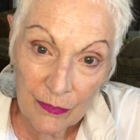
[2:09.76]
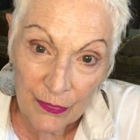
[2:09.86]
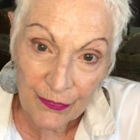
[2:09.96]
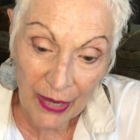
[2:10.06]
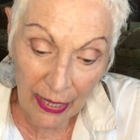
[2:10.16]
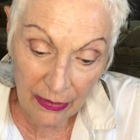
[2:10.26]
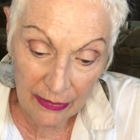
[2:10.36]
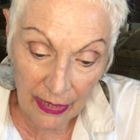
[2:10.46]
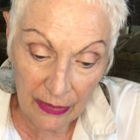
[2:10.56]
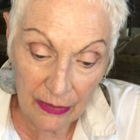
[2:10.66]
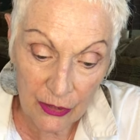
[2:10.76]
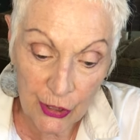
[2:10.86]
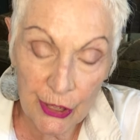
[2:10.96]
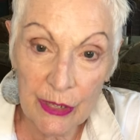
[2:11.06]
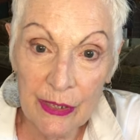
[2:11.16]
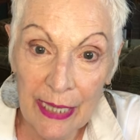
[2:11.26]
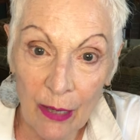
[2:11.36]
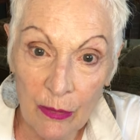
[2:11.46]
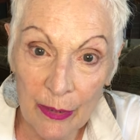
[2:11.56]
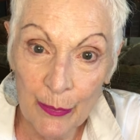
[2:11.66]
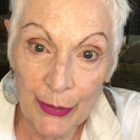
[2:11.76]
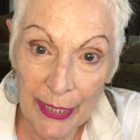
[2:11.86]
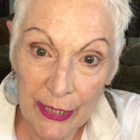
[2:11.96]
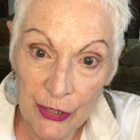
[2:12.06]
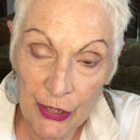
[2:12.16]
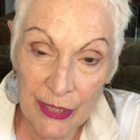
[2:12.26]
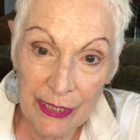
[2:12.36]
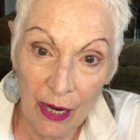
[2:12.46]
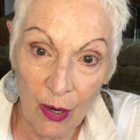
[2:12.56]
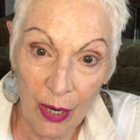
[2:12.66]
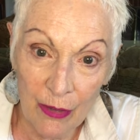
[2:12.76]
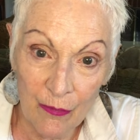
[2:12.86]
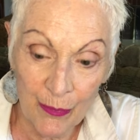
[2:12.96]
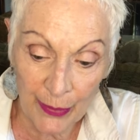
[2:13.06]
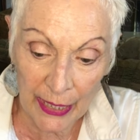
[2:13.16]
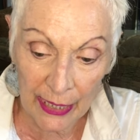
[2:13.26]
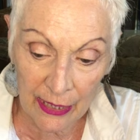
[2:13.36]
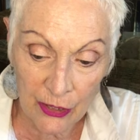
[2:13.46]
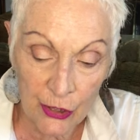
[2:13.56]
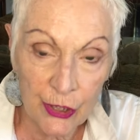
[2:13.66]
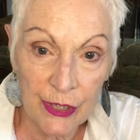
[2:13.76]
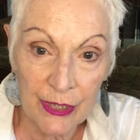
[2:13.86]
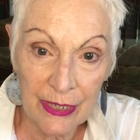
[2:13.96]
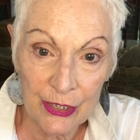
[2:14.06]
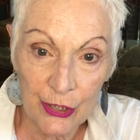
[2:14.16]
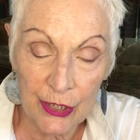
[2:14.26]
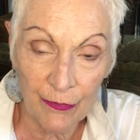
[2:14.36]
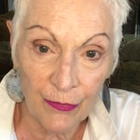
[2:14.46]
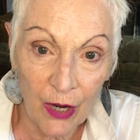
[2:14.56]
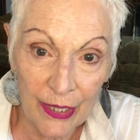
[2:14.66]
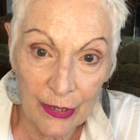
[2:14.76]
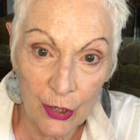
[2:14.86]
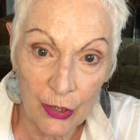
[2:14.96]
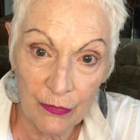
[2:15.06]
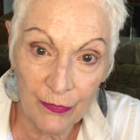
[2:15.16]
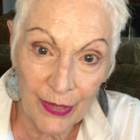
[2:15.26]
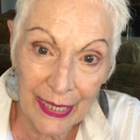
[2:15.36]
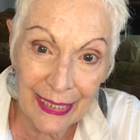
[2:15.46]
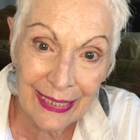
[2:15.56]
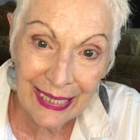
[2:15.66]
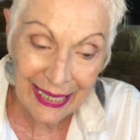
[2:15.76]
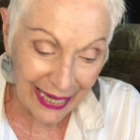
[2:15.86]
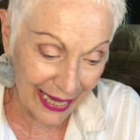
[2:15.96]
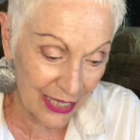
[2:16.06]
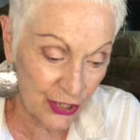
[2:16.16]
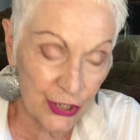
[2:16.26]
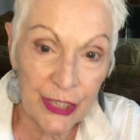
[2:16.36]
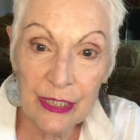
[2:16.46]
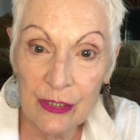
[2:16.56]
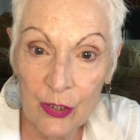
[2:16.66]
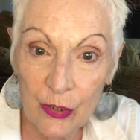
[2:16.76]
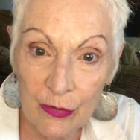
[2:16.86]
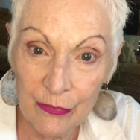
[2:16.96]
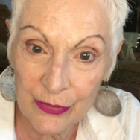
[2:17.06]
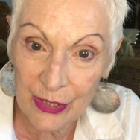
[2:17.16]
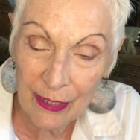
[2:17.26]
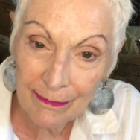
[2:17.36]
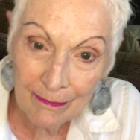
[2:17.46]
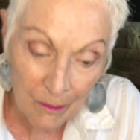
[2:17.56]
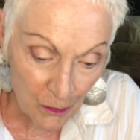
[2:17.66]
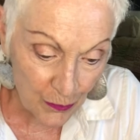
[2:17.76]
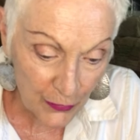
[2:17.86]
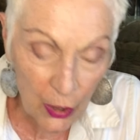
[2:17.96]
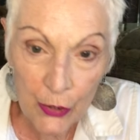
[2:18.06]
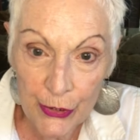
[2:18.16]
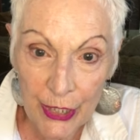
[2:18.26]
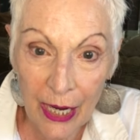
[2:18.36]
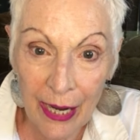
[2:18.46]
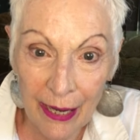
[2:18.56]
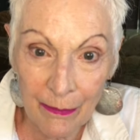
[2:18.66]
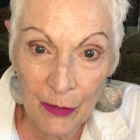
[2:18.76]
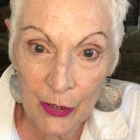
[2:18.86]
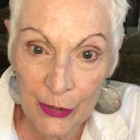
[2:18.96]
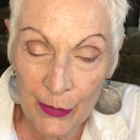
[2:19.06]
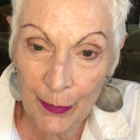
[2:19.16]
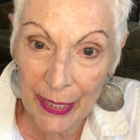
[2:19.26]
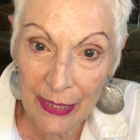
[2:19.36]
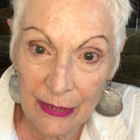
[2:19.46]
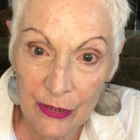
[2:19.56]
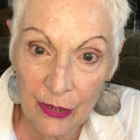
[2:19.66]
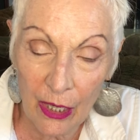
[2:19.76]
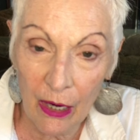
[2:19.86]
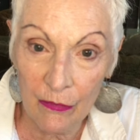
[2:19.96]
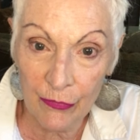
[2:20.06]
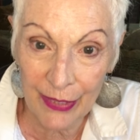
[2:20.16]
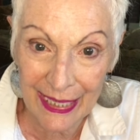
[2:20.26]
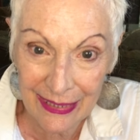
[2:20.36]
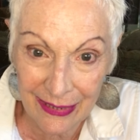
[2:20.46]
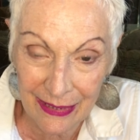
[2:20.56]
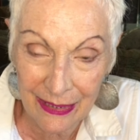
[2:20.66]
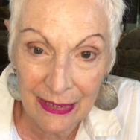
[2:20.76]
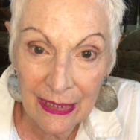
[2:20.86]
the fact that she's now liberated, she's now out of pain, she fought the good fight, and she deserves her time, her space of rest.